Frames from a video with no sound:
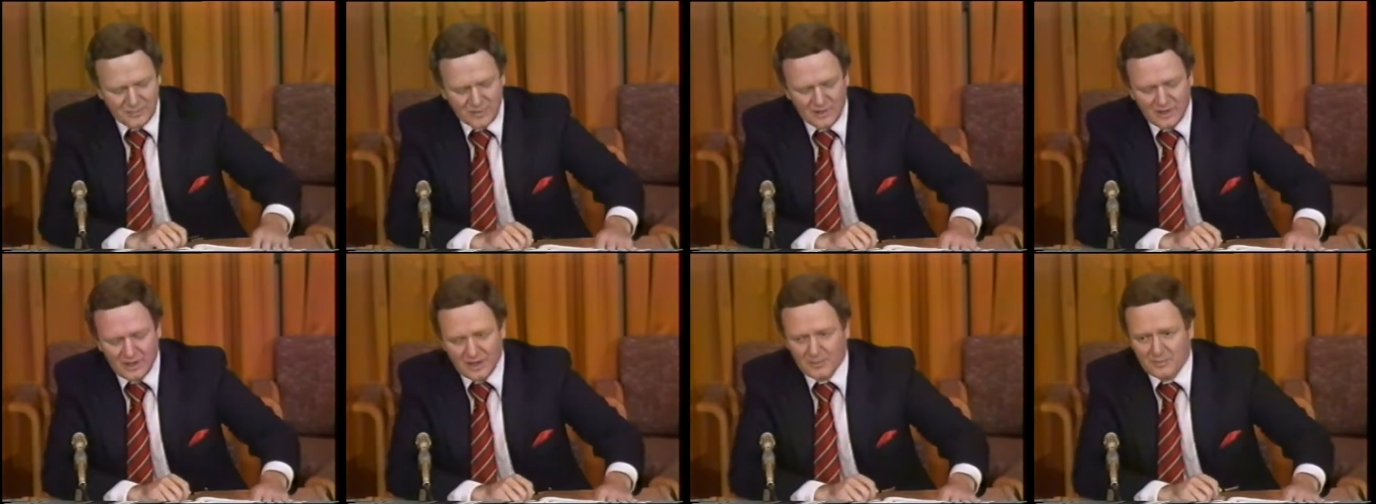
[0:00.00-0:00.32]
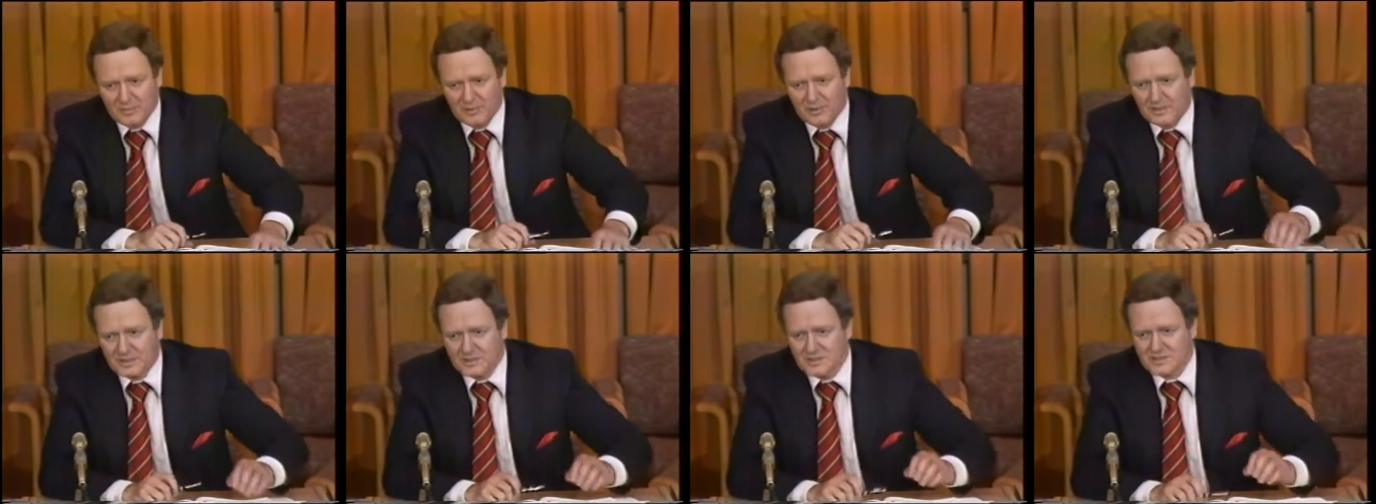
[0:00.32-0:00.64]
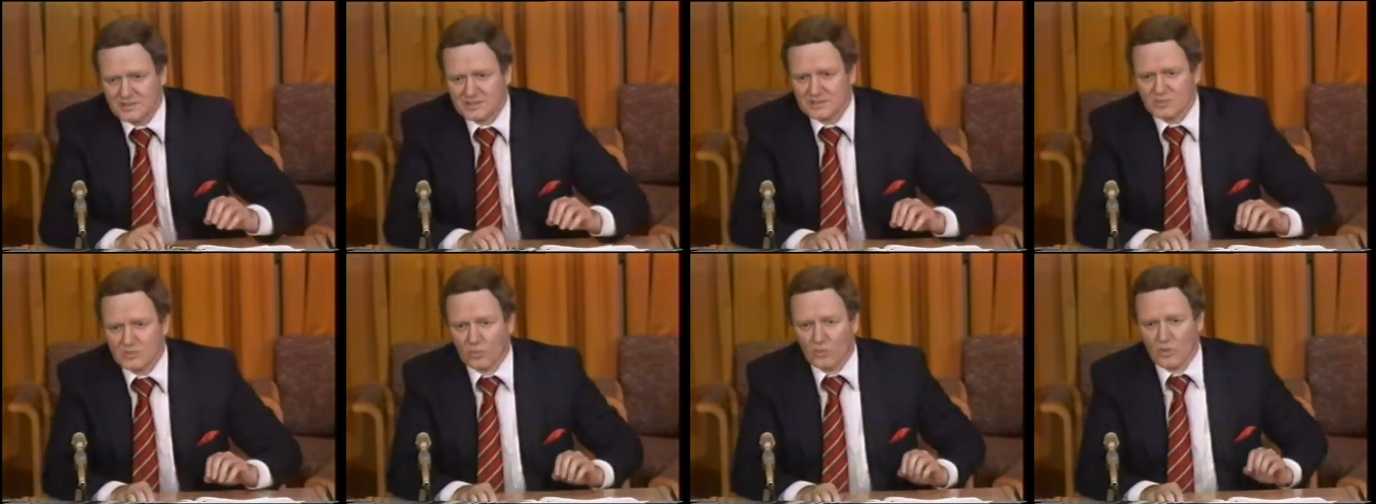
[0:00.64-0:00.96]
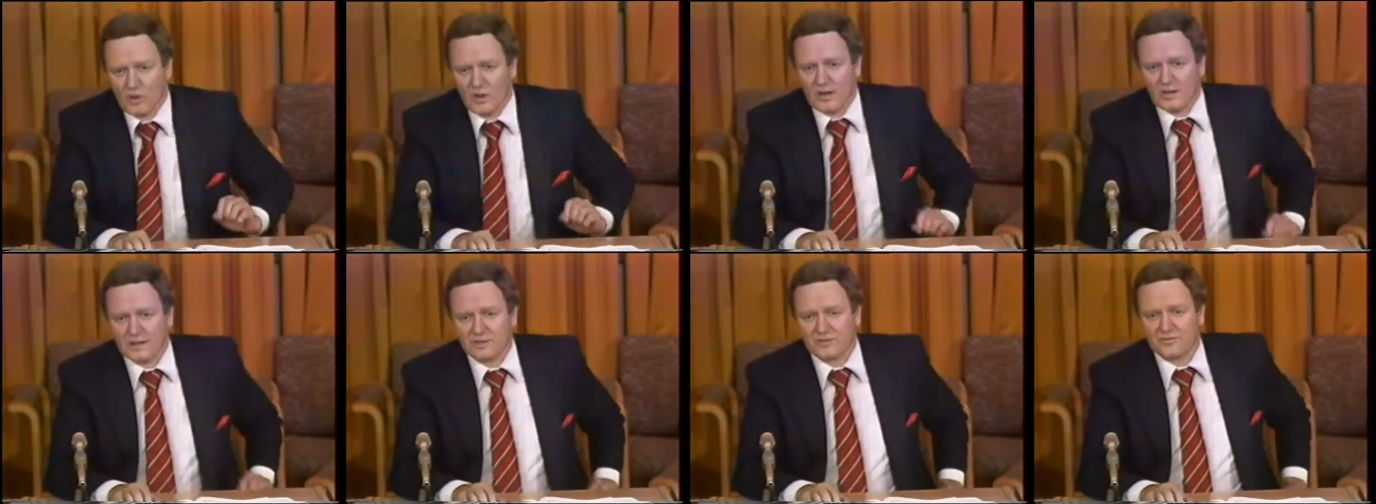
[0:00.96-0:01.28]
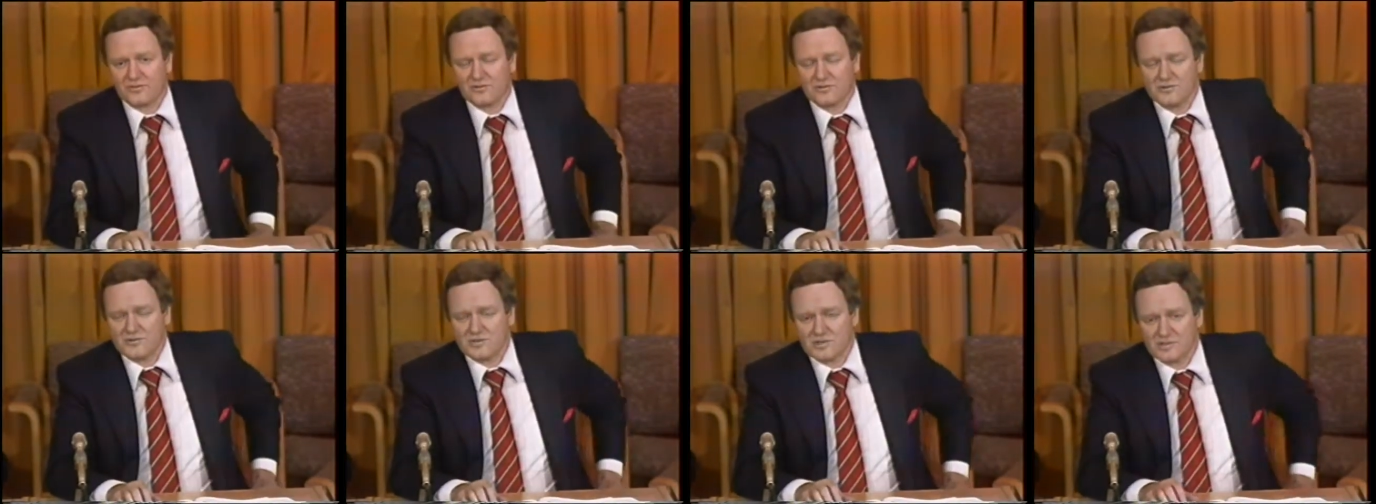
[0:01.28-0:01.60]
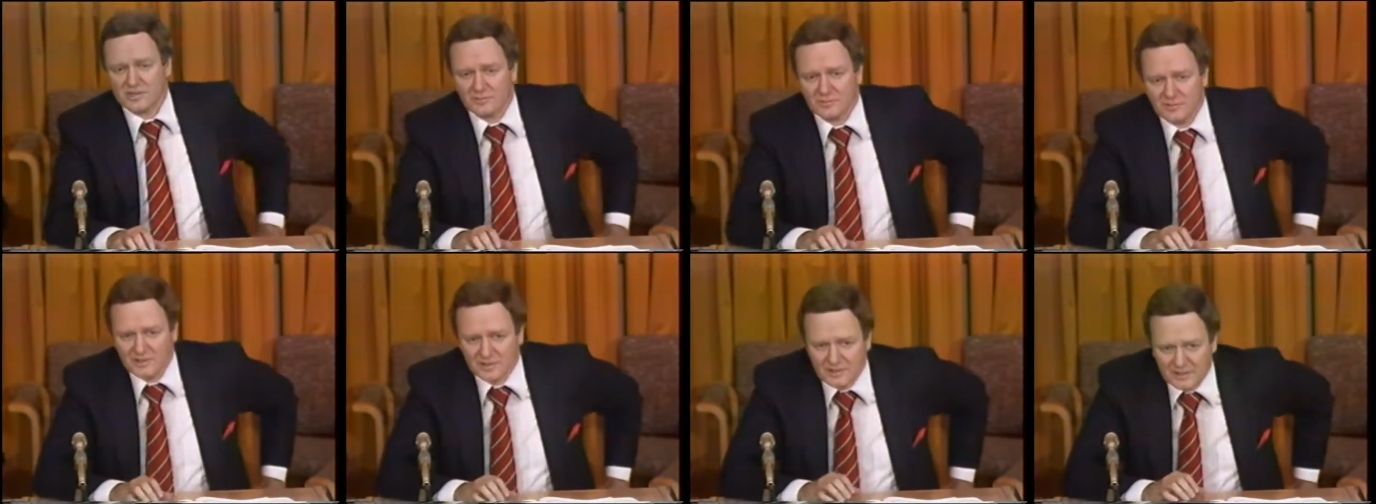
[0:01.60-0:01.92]
probably just walk through
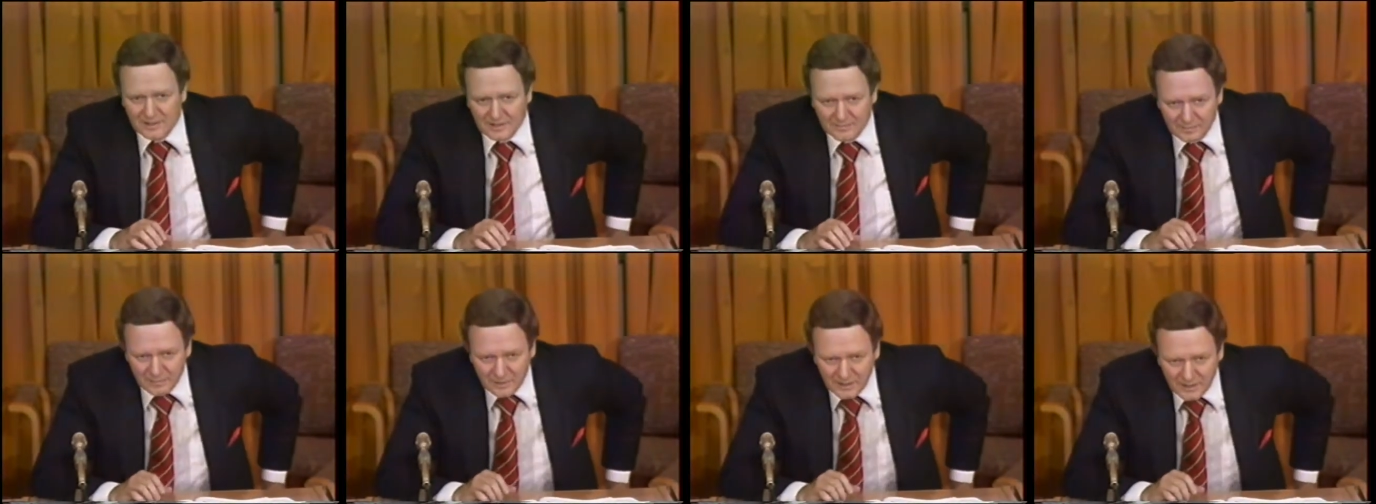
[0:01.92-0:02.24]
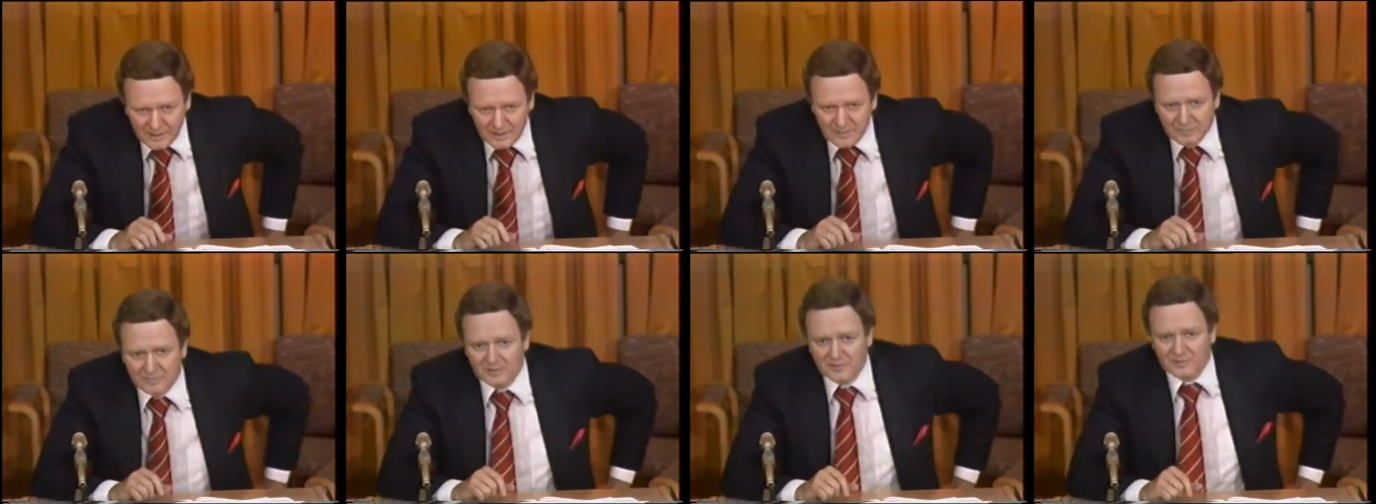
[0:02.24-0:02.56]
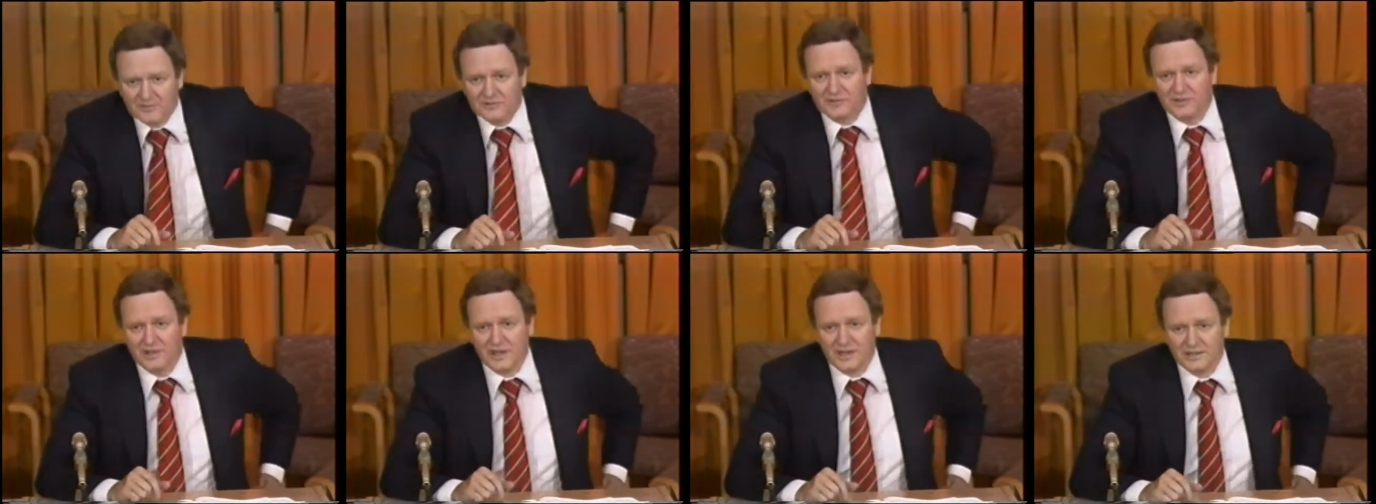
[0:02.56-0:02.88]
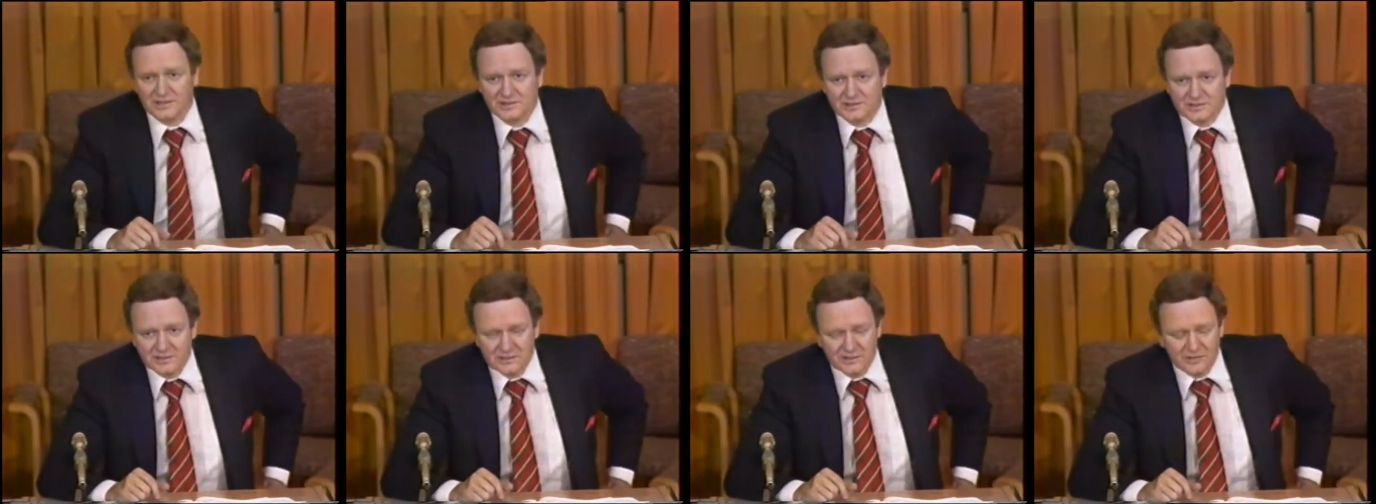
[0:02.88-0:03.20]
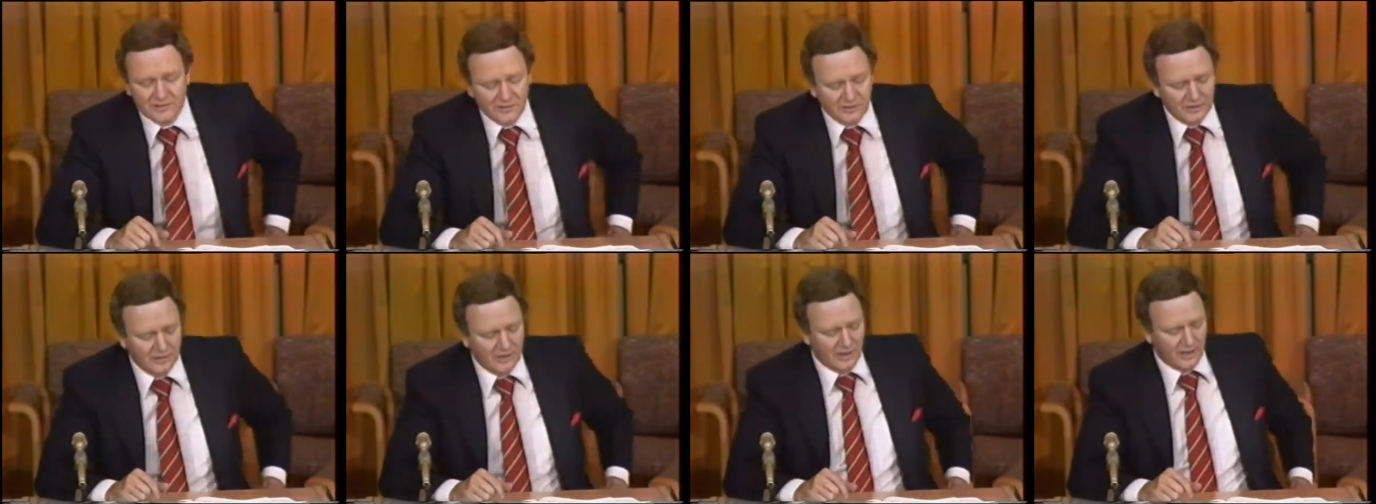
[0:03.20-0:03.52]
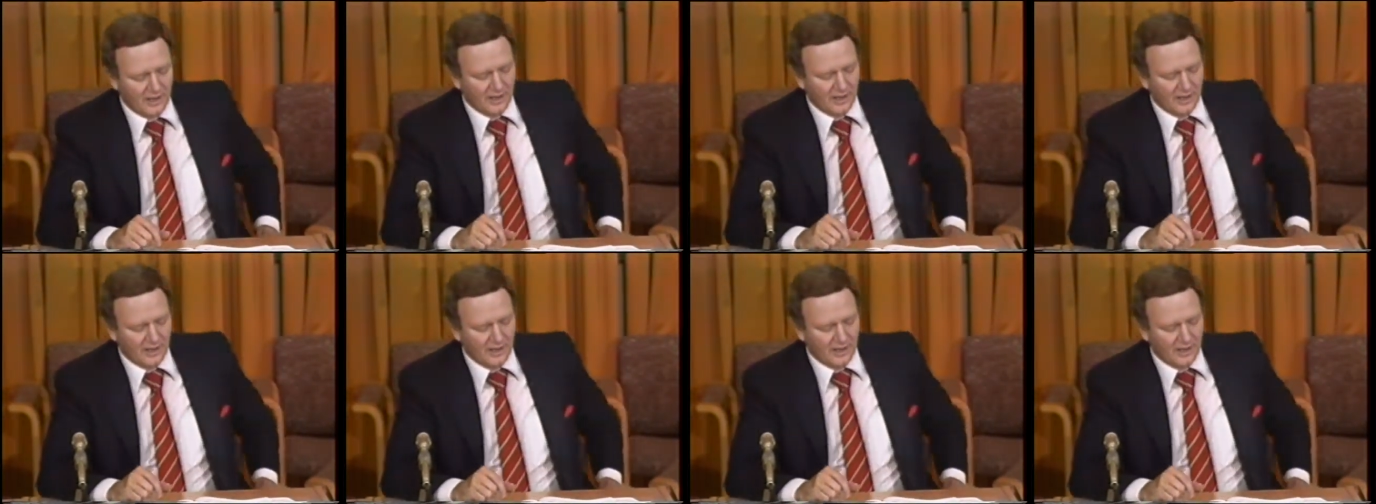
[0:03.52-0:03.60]
some of the applicable sections